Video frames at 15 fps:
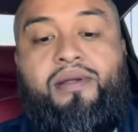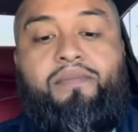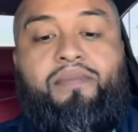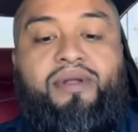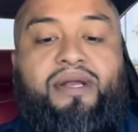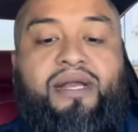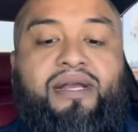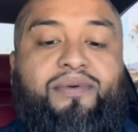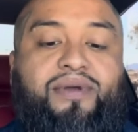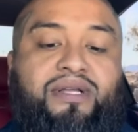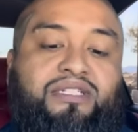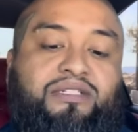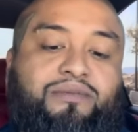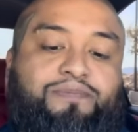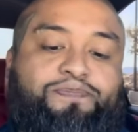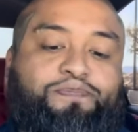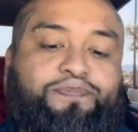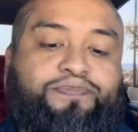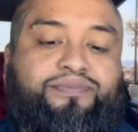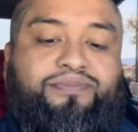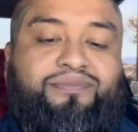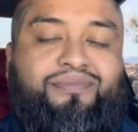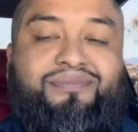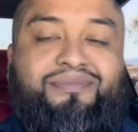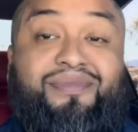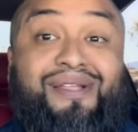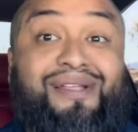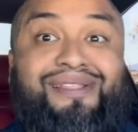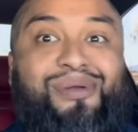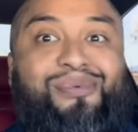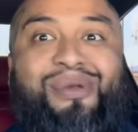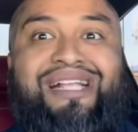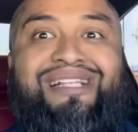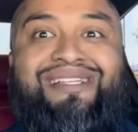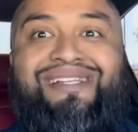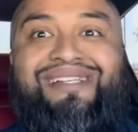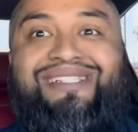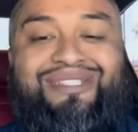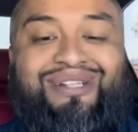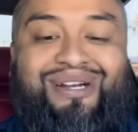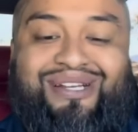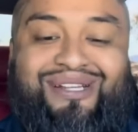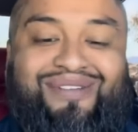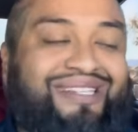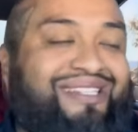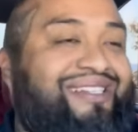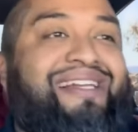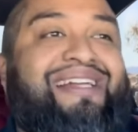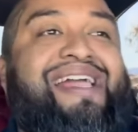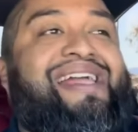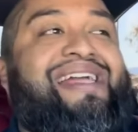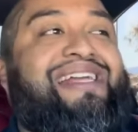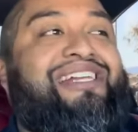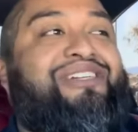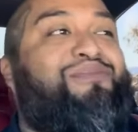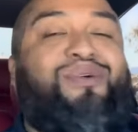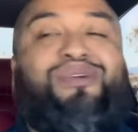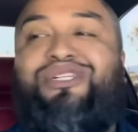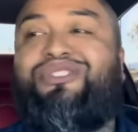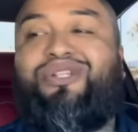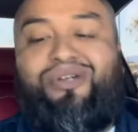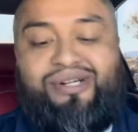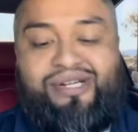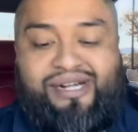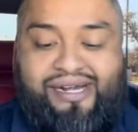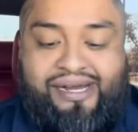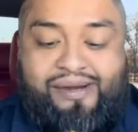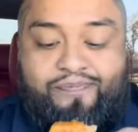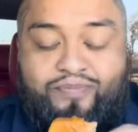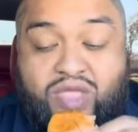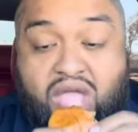But anyways, the ranting is starting. You're about to like, hey, the motor started, eh?